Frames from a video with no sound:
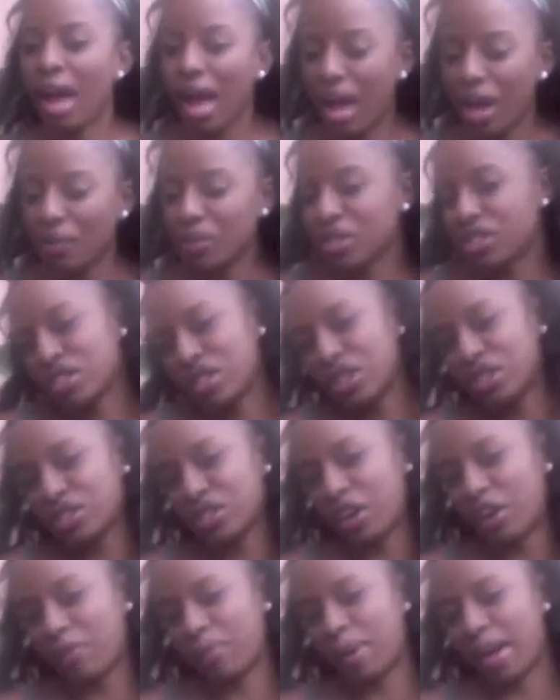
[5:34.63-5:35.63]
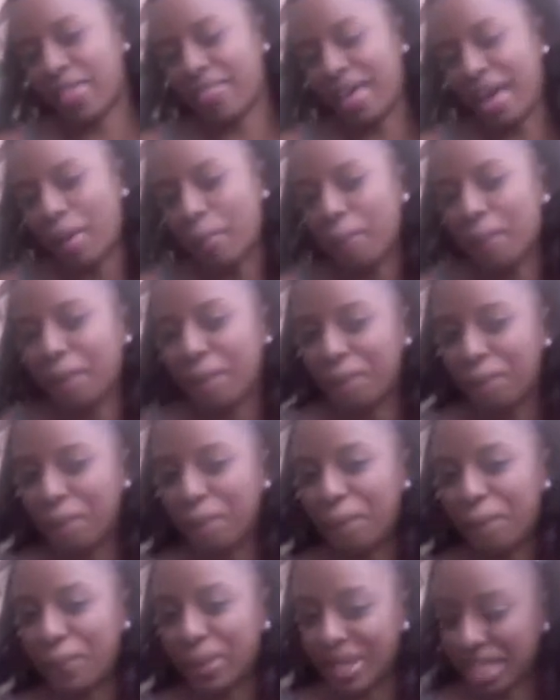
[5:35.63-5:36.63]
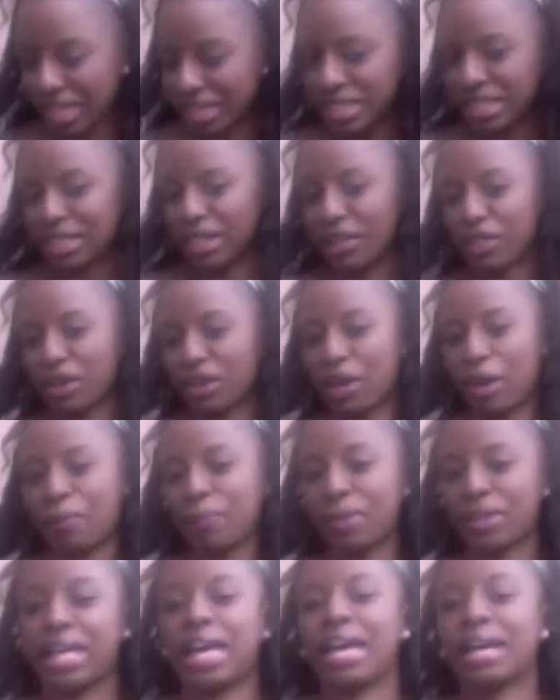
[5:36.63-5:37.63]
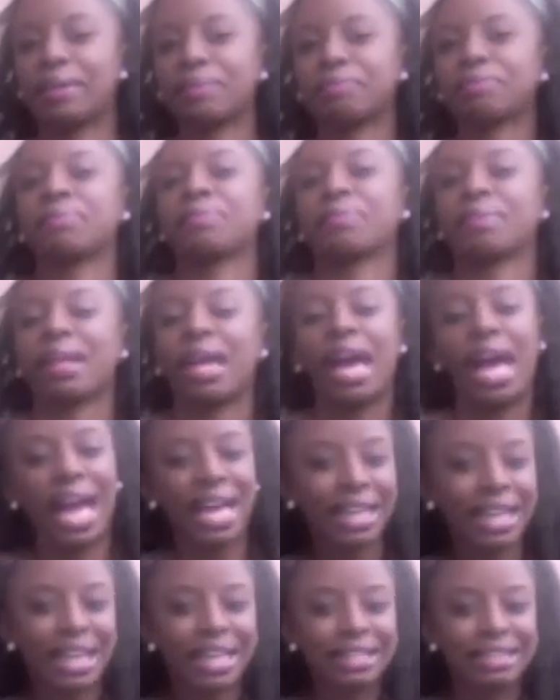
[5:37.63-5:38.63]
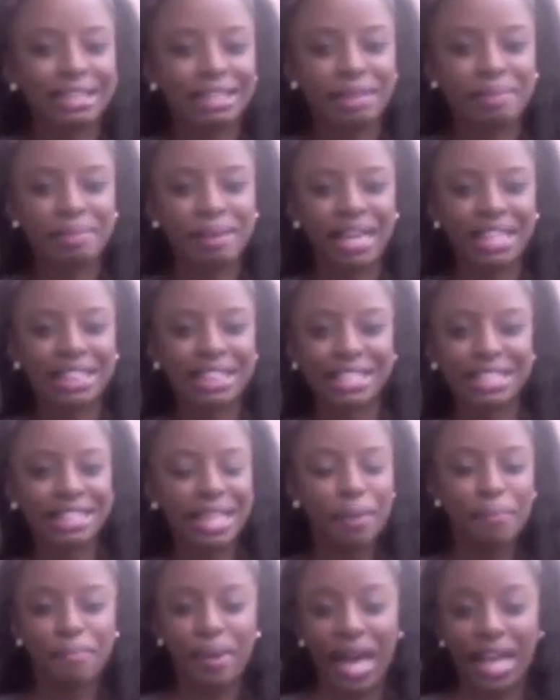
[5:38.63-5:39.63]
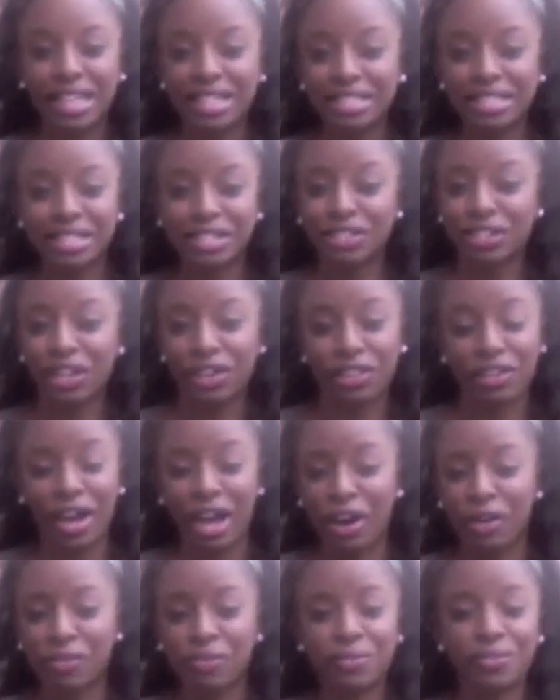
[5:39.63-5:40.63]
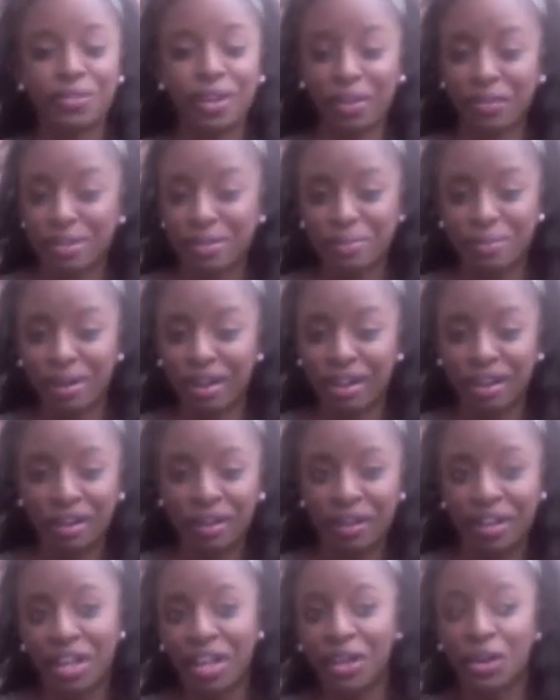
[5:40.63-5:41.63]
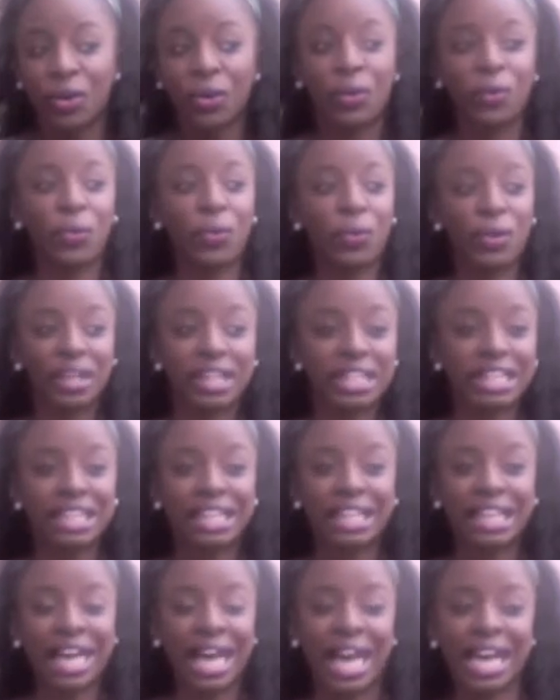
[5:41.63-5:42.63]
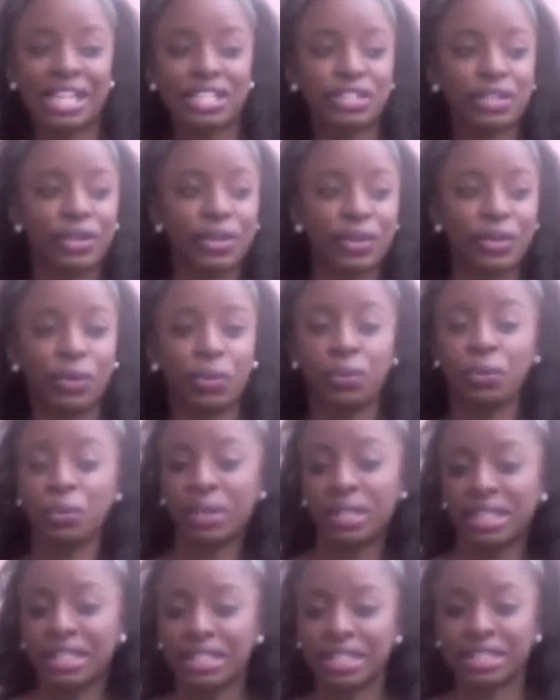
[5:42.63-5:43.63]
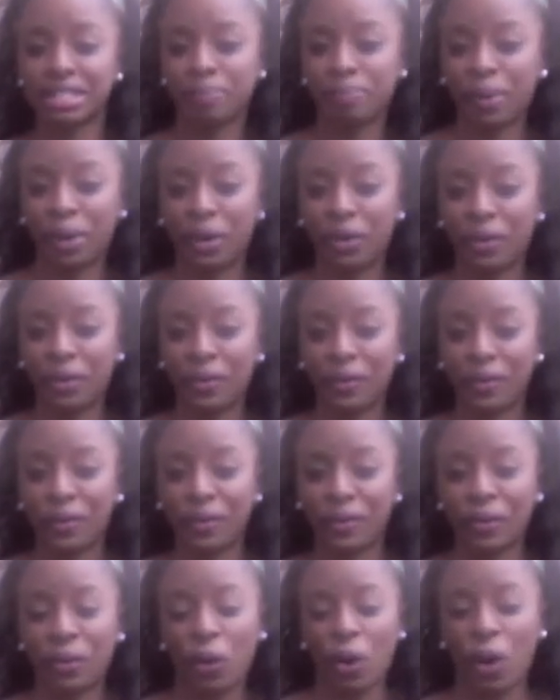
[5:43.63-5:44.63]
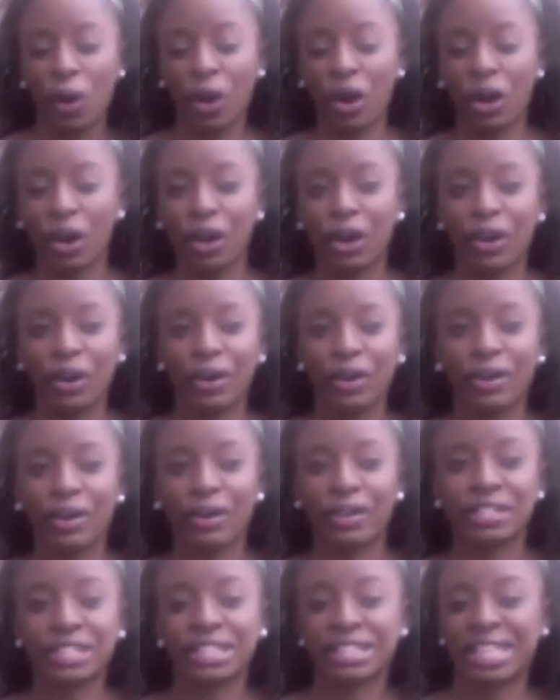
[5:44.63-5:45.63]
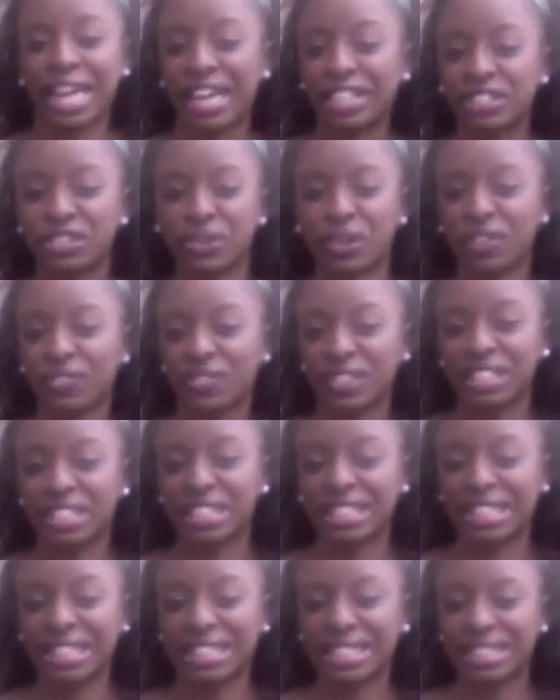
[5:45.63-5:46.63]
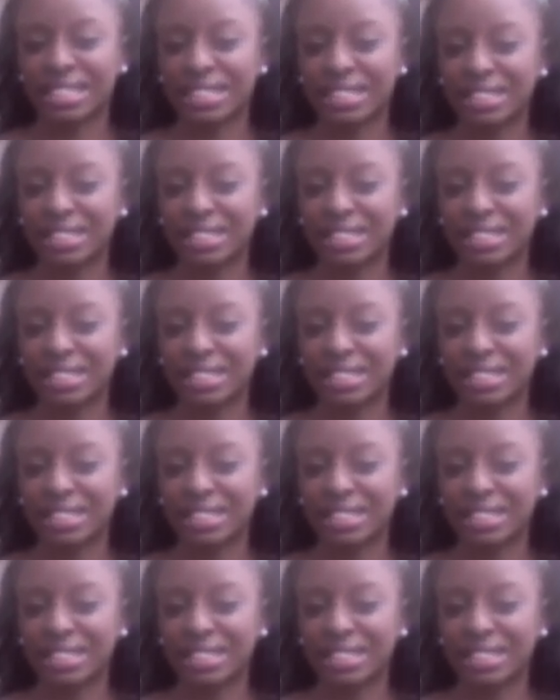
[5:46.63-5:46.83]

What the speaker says: I was turned off by that. But that's another couple that I like them. I think they balance each other out very well. Kourtney has her kookiness about her, her standoffishness.